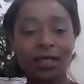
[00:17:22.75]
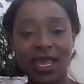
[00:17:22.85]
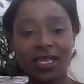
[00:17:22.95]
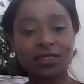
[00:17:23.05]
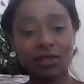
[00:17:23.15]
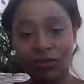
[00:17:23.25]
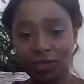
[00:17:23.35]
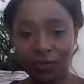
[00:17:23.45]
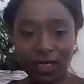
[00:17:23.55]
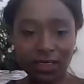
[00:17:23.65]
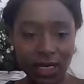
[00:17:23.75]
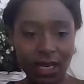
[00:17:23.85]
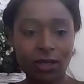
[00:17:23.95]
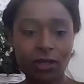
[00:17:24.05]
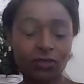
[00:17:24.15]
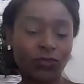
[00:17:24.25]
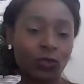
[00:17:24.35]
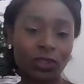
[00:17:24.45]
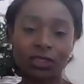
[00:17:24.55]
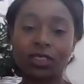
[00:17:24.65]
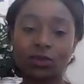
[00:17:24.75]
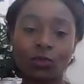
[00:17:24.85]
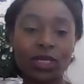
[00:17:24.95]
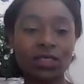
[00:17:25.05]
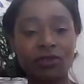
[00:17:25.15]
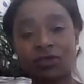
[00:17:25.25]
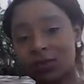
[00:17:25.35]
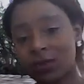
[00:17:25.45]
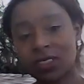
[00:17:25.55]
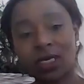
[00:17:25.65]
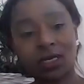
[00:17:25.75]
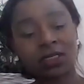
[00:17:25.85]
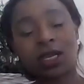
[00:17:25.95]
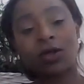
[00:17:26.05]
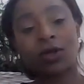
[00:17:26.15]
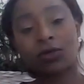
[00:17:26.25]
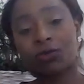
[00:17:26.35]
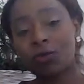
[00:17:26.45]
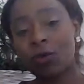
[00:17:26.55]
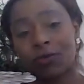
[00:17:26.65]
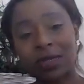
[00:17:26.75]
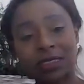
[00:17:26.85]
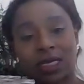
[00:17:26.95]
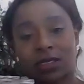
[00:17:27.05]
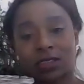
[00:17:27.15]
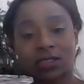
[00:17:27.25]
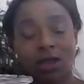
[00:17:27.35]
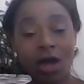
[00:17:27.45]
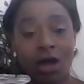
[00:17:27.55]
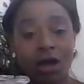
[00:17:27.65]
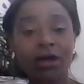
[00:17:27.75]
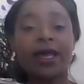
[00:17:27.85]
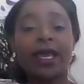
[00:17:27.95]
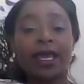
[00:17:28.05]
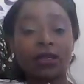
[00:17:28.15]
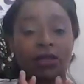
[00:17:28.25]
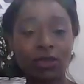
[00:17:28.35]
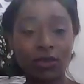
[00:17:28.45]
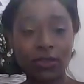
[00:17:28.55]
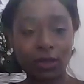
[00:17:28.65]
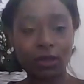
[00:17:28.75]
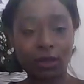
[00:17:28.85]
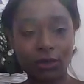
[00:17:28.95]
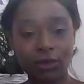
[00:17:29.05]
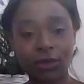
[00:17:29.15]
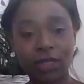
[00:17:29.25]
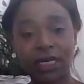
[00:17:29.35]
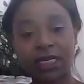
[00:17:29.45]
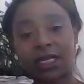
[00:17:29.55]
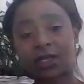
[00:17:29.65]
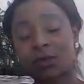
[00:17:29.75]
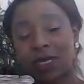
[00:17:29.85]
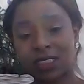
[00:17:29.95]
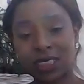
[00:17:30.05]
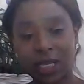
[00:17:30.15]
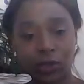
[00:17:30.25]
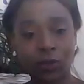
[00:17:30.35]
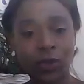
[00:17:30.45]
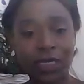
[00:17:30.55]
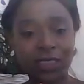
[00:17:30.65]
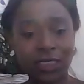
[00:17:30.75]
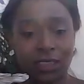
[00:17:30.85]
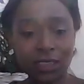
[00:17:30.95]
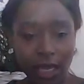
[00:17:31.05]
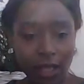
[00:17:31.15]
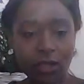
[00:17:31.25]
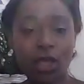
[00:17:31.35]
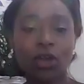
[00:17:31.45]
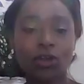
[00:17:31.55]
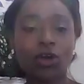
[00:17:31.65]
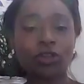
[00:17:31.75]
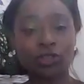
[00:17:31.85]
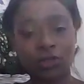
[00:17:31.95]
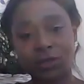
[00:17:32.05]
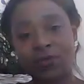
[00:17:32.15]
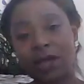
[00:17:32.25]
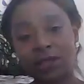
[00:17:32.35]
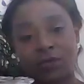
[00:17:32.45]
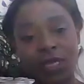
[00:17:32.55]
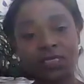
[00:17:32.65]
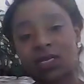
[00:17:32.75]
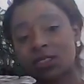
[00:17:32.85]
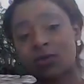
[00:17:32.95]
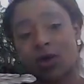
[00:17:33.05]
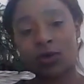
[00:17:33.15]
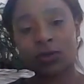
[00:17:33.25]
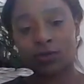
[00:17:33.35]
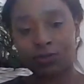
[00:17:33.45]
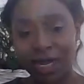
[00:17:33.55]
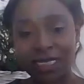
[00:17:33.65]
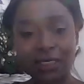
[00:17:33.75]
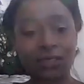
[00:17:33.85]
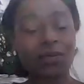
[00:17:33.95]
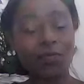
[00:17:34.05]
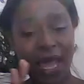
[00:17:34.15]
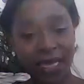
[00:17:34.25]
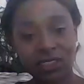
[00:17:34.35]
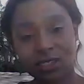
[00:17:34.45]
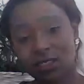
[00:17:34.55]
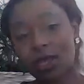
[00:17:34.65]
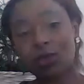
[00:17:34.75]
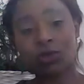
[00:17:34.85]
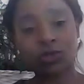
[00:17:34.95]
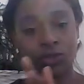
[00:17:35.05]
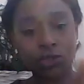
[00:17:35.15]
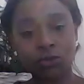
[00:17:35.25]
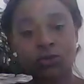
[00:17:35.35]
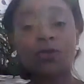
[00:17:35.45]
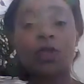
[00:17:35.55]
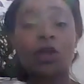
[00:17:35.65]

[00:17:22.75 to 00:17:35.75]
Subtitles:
Yes, there is a maintenance. 4 to 6 weeks there is a maintenance, and I'll go through what maintenances are in another clinic, so I can take you in detail, not just about the maintenance, but all the prices and the packages that you can choose.